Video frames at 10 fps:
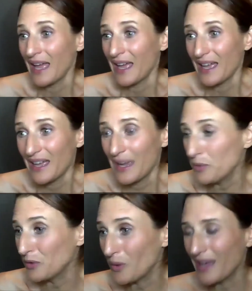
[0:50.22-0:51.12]
it was
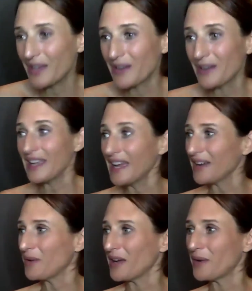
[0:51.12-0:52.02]
quite yeah
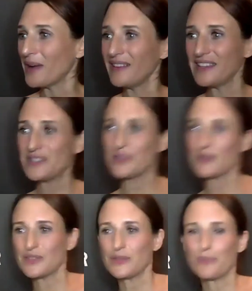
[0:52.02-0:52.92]
quite crazy to
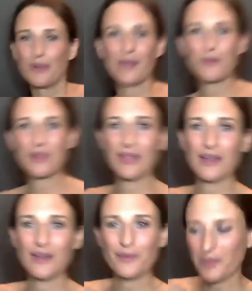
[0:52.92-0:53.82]
to play with uh,
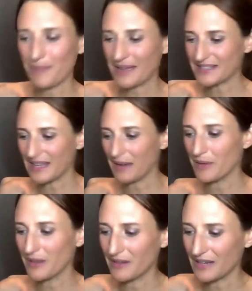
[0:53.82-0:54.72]
with Matt
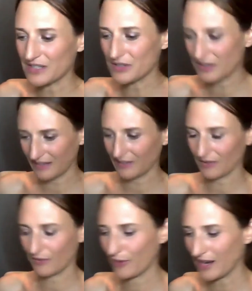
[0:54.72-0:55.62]
Damon into this
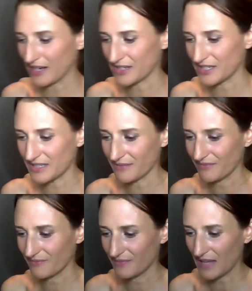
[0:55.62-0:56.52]
French
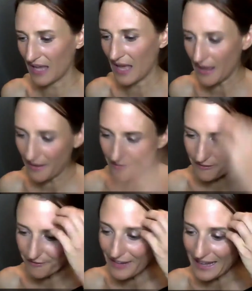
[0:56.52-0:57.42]
uh,
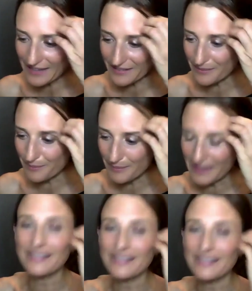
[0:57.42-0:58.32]
flat
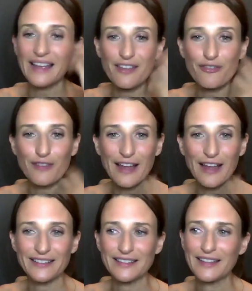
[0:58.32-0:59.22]
Marseille
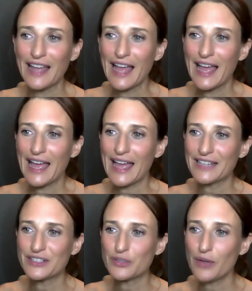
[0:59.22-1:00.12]
flat,
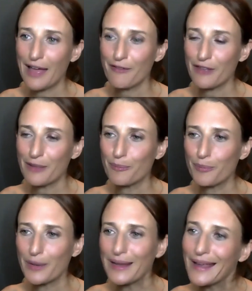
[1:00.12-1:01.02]
and to have him
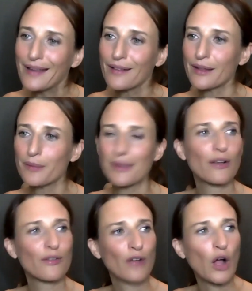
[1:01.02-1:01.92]
bringing a little bit
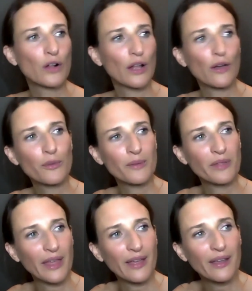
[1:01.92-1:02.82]
of Oklahoma
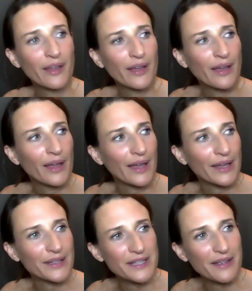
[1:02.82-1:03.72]
there,
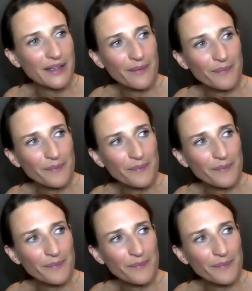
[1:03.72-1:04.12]
and um,